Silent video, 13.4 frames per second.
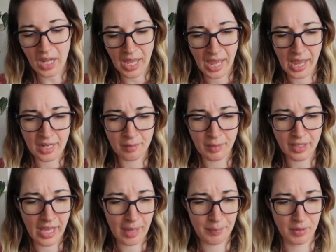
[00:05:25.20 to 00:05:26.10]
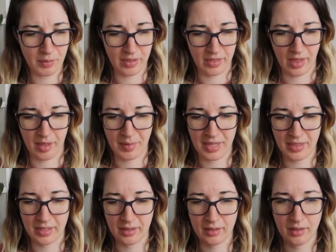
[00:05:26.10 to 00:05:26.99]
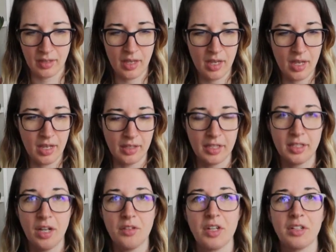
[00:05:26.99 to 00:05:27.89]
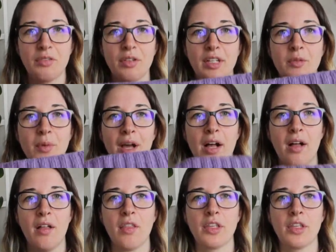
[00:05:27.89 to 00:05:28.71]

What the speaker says: And I'm really happy with them. I think they turned out really well.